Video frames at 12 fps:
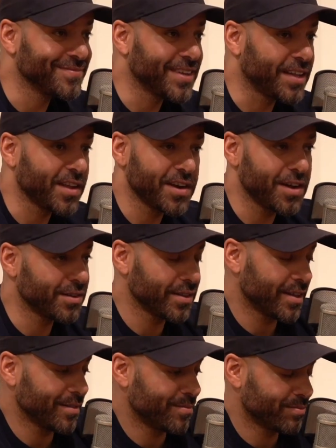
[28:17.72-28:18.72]
I don't know.
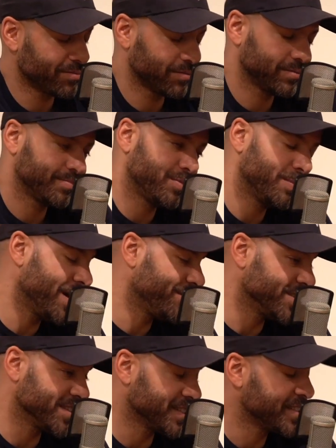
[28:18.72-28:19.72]
I'd probably have
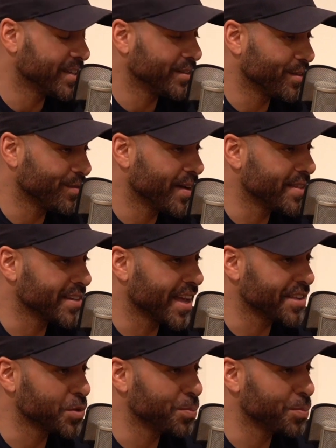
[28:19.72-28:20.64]
to just sit on the fence and get